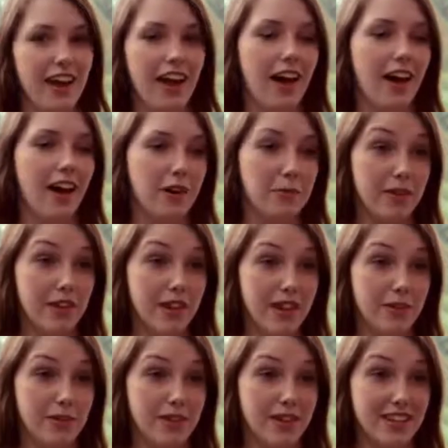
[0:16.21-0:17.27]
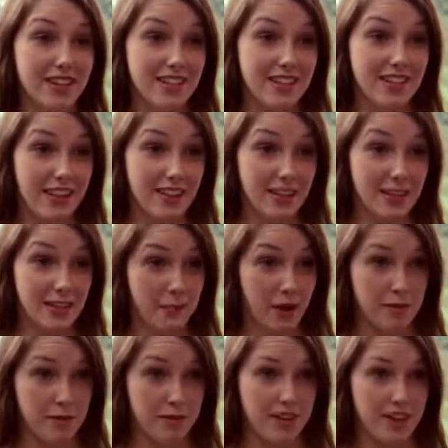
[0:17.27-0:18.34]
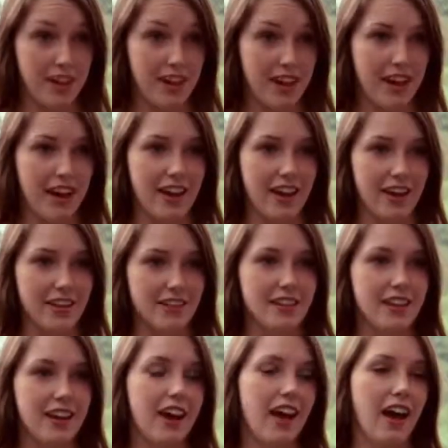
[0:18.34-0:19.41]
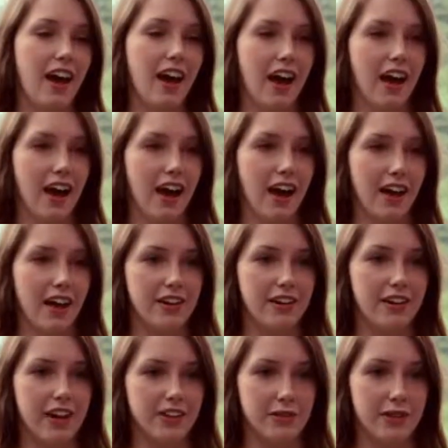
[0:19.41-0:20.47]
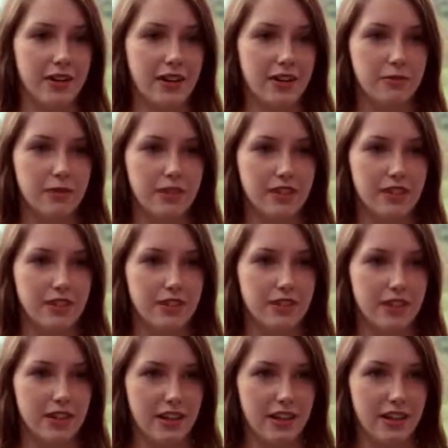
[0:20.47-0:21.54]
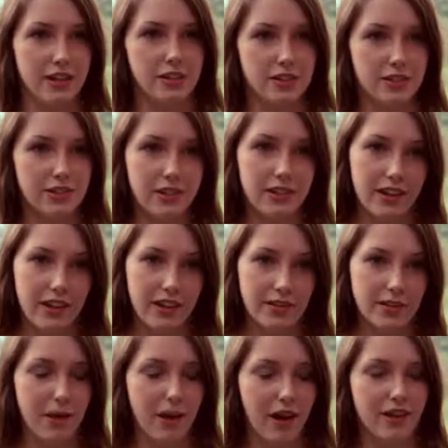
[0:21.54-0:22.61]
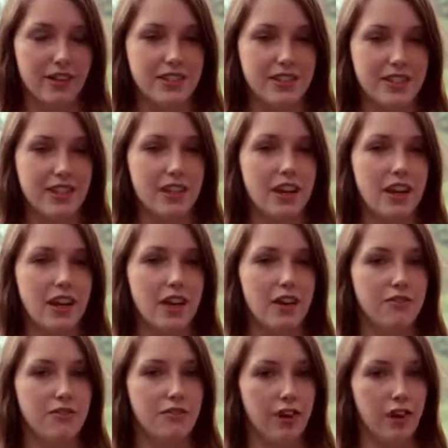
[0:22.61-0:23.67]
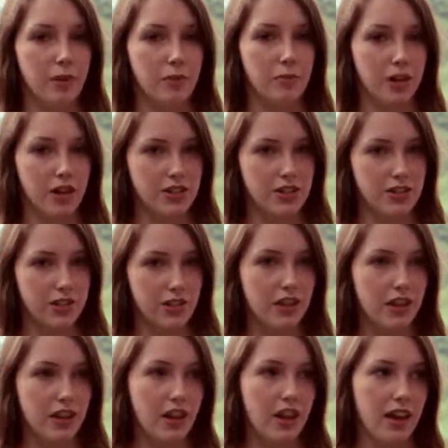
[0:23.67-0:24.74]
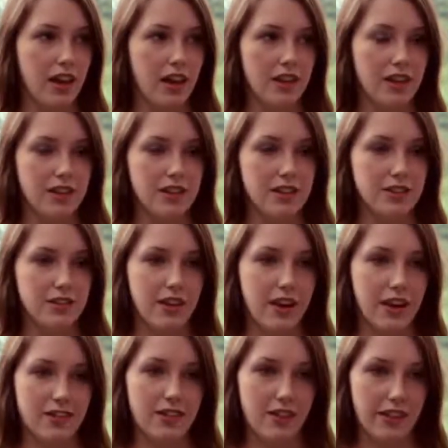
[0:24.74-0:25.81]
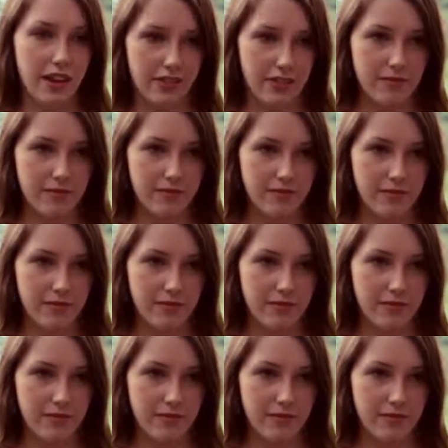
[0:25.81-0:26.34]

My name is Ines Barbary, and I graduated with a degree in cultural anthropology from Marshall in 2011.